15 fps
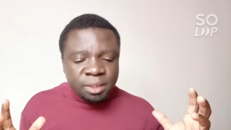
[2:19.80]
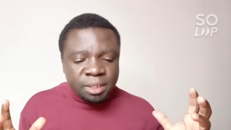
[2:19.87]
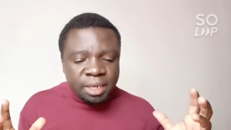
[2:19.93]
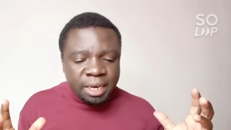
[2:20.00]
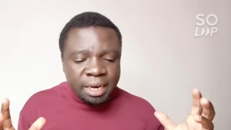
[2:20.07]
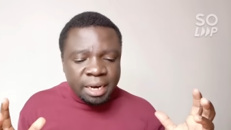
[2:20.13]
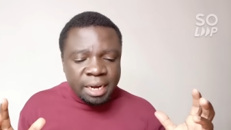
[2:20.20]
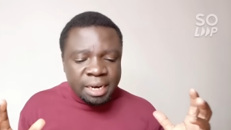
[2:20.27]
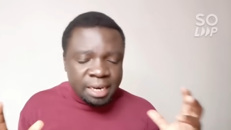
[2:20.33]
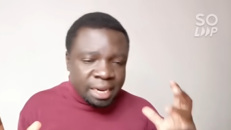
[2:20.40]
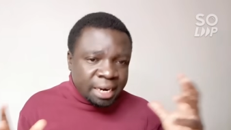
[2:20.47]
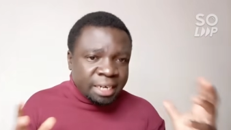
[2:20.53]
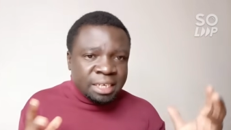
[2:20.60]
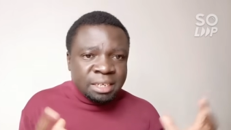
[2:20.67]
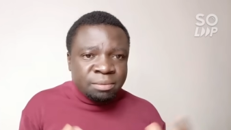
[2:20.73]
uh,
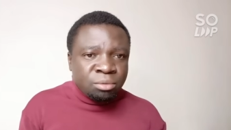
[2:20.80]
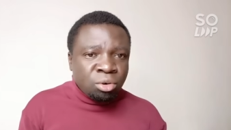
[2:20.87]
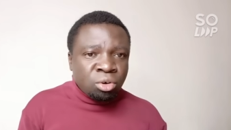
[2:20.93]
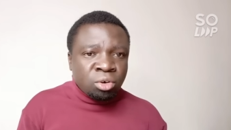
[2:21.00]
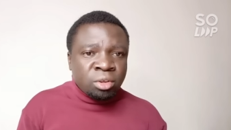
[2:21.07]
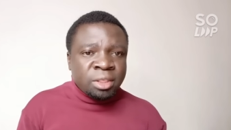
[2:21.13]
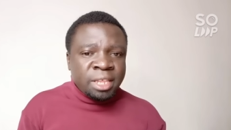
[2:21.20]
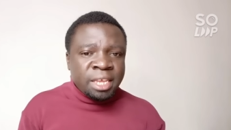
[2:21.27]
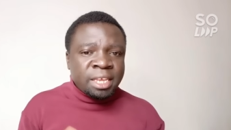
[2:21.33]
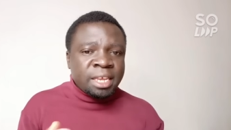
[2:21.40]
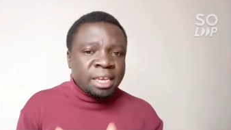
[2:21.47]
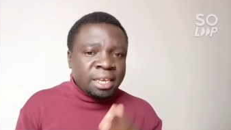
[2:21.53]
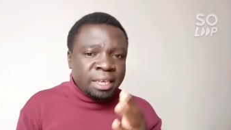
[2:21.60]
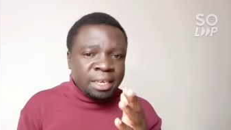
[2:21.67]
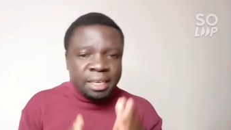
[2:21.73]
narrative or
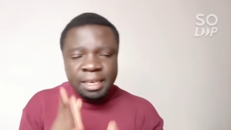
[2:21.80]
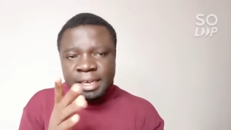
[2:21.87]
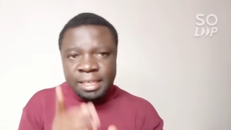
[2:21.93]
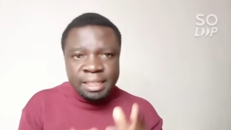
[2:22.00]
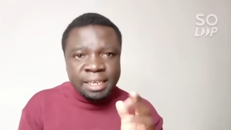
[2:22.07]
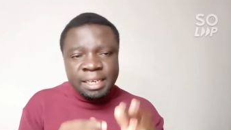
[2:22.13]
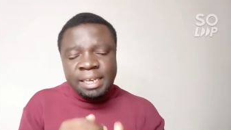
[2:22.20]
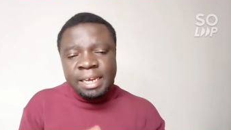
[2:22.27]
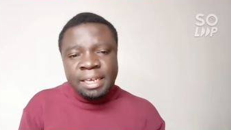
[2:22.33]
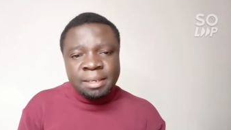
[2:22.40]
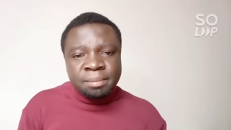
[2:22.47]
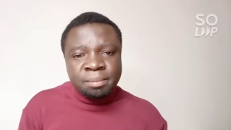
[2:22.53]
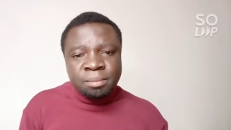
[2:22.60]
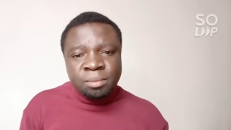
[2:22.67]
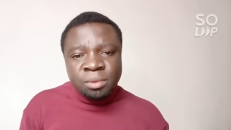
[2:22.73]
thinking in that
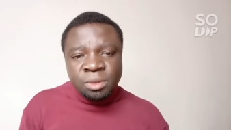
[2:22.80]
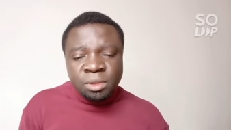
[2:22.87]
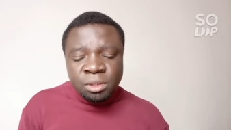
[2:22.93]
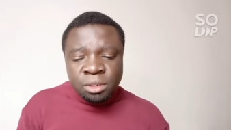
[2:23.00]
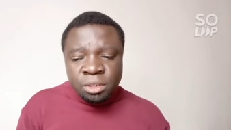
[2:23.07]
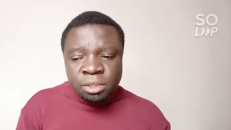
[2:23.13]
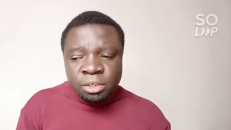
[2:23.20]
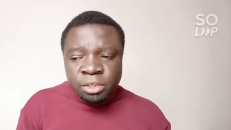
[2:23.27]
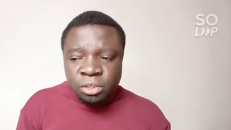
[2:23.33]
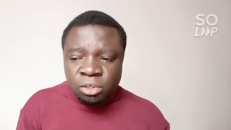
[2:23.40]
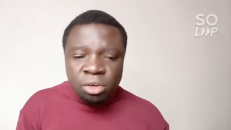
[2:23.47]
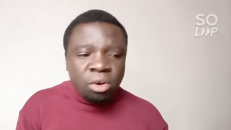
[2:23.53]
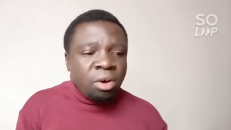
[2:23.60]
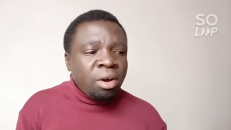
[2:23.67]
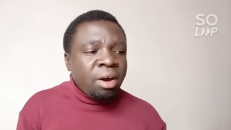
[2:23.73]
line.
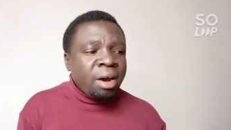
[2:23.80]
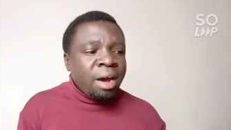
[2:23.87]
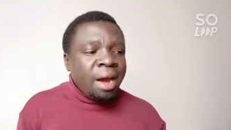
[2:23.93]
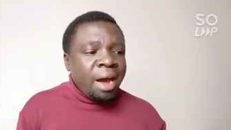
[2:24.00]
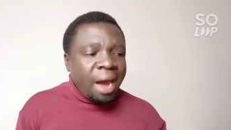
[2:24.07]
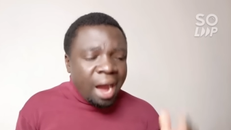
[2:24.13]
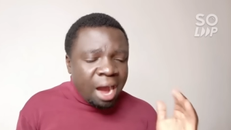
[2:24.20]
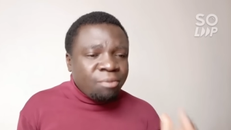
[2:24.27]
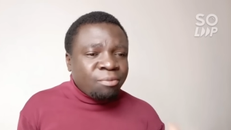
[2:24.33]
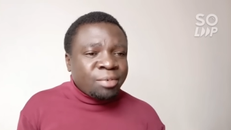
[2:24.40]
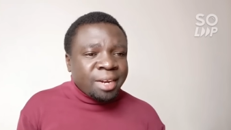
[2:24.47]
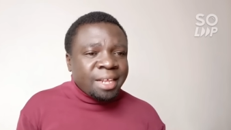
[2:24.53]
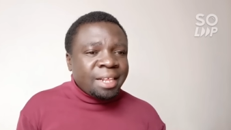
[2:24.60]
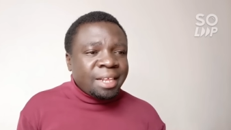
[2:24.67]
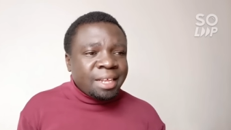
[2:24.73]
So
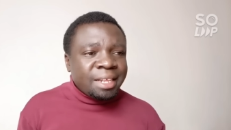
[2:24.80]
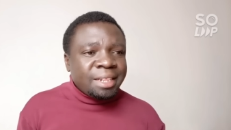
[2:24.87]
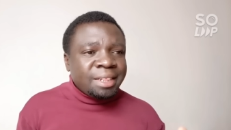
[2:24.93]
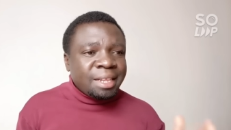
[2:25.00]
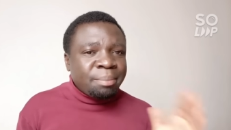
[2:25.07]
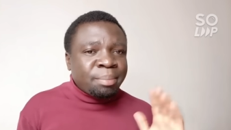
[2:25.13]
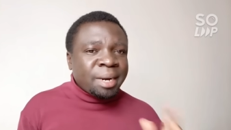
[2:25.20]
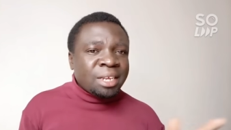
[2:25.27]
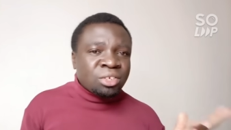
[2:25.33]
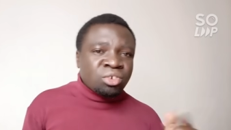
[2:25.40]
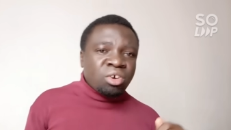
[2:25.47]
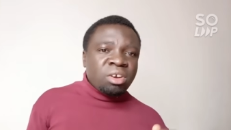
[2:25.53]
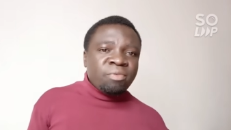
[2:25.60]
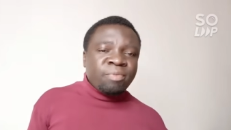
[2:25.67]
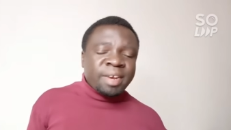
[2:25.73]
after the press
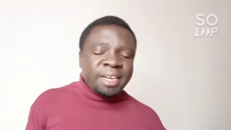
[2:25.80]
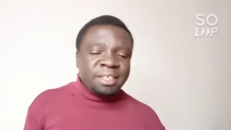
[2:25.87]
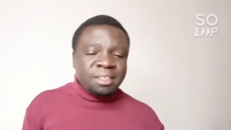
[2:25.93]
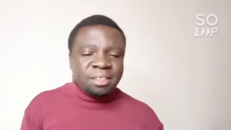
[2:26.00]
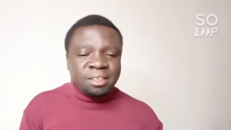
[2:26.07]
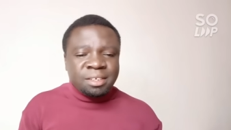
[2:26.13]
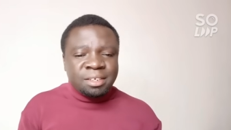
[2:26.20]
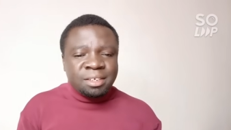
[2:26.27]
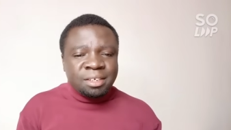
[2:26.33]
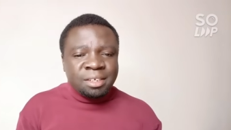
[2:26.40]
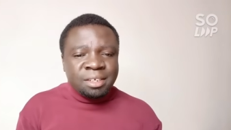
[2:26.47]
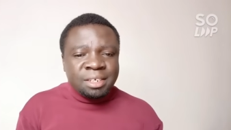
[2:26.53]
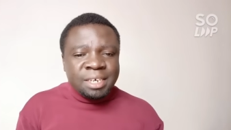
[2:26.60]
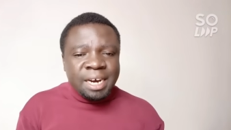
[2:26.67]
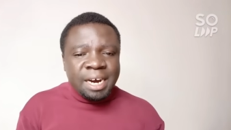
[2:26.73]
conference,
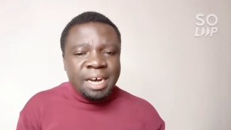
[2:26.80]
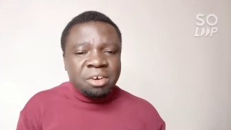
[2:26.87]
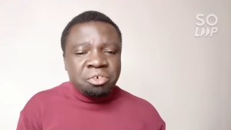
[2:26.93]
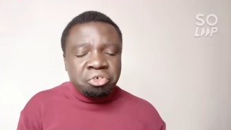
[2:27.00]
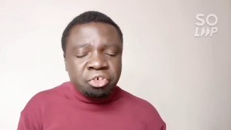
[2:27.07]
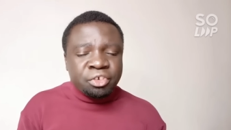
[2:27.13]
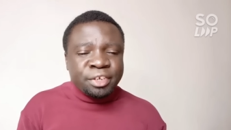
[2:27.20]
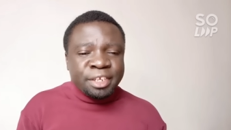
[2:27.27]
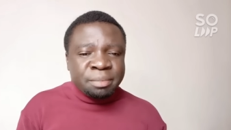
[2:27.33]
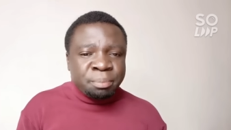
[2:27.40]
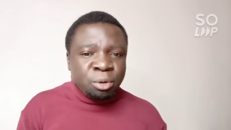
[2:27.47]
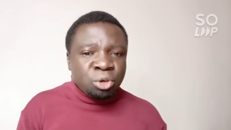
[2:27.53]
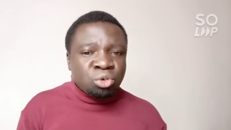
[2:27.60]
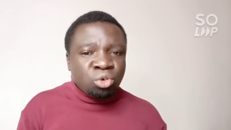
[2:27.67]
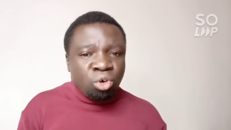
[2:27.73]
and Ruto's
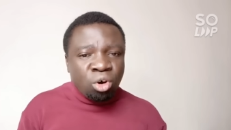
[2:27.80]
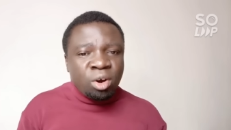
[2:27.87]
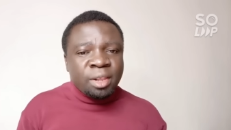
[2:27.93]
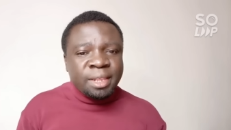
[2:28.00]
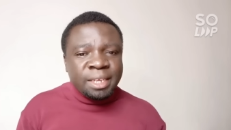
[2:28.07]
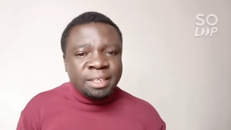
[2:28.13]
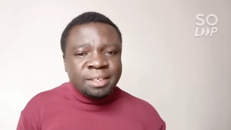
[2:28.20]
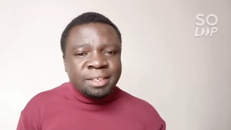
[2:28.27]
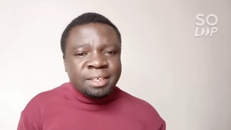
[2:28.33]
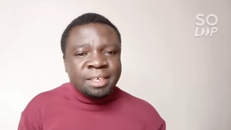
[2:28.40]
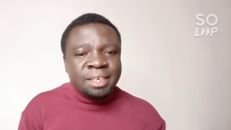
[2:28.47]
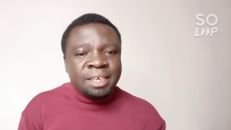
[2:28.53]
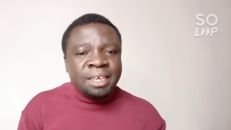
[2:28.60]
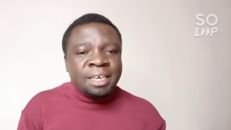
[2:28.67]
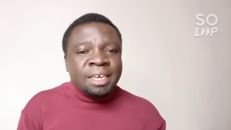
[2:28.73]
response to all this,
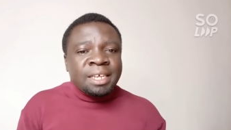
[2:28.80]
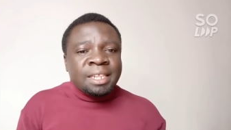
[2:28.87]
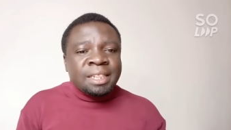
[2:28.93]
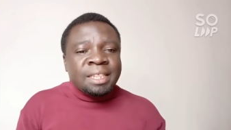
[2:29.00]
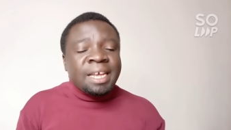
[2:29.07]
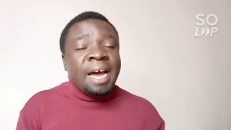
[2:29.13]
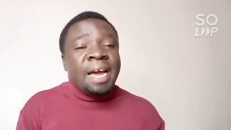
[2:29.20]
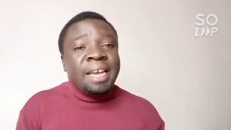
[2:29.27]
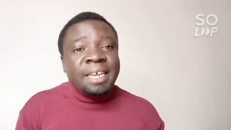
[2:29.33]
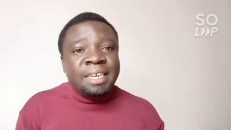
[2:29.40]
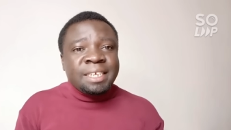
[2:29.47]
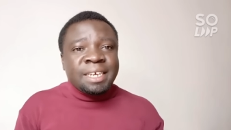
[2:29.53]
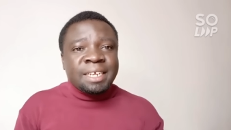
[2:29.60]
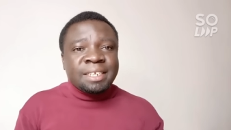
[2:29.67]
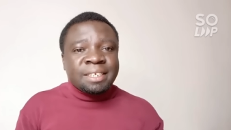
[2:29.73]
the
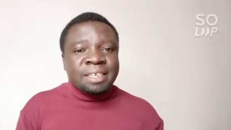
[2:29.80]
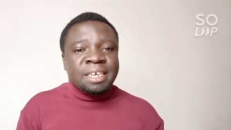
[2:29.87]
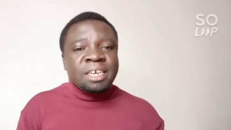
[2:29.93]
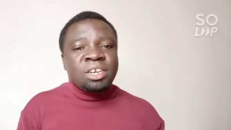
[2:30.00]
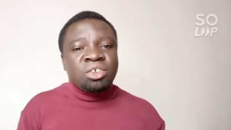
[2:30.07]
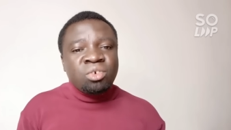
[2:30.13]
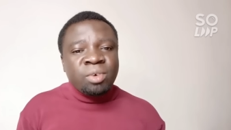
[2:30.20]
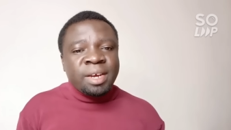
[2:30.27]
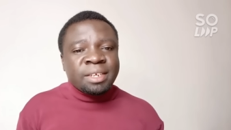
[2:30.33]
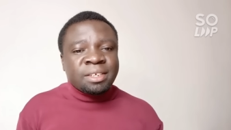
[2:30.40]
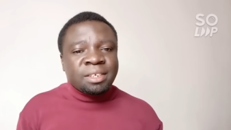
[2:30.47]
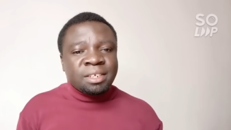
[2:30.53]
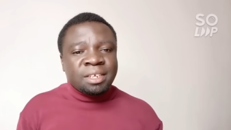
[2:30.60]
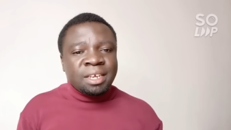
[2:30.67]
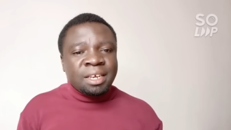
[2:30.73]
Haitians in U
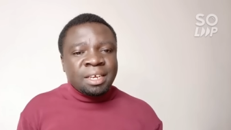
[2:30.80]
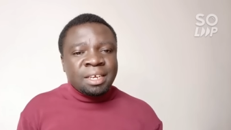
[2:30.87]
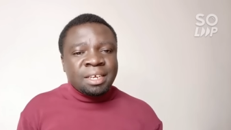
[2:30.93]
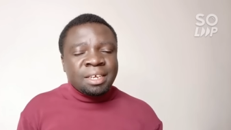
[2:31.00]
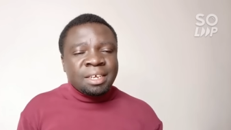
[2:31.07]
S